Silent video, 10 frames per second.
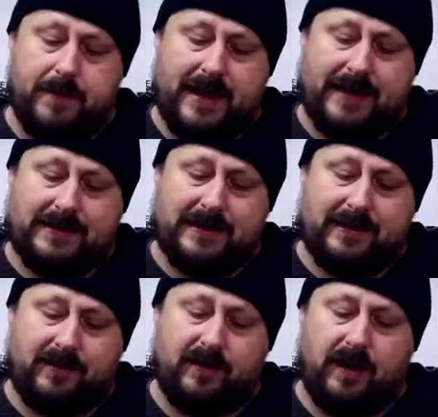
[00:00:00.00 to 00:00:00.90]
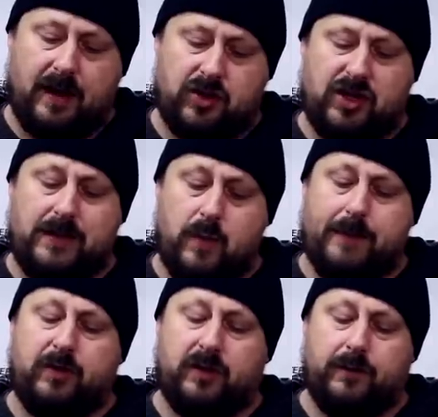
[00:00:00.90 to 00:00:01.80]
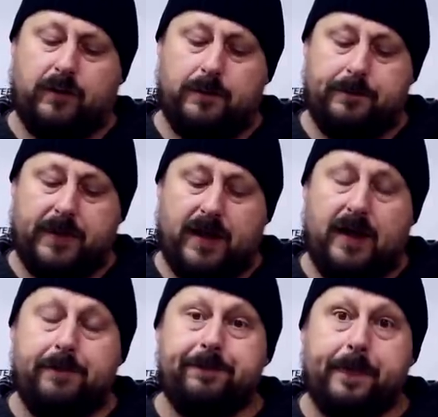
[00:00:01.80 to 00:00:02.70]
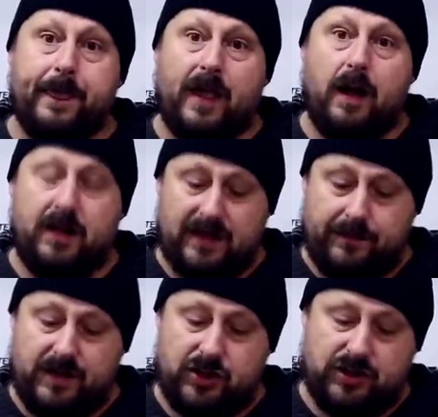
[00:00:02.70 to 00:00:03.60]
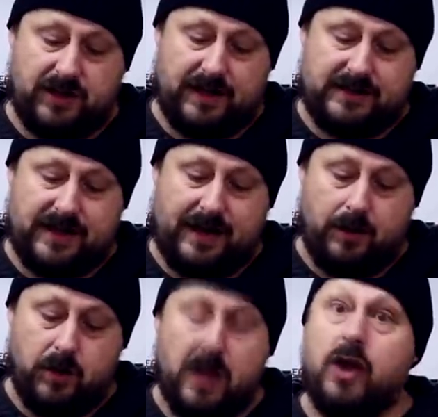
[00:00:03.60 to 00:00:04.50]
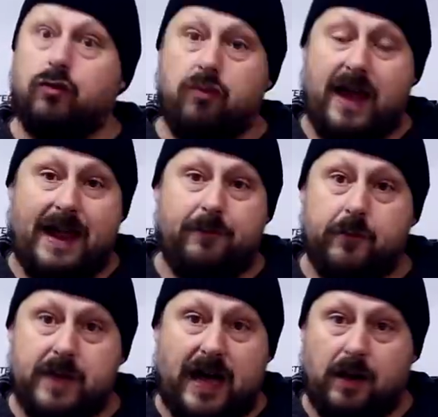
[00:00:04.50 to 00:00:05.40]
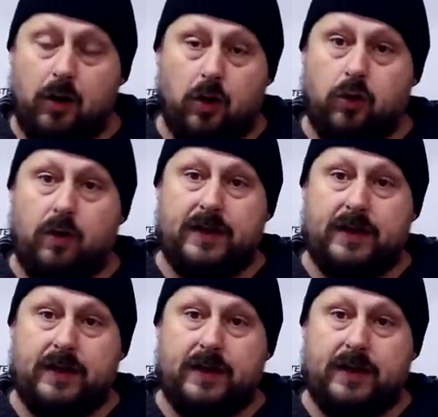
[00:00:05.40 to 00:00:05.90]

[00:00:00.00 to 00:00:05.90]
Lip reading: Madness, Shane Webster from High Definition Detail, Ram from Colourlock,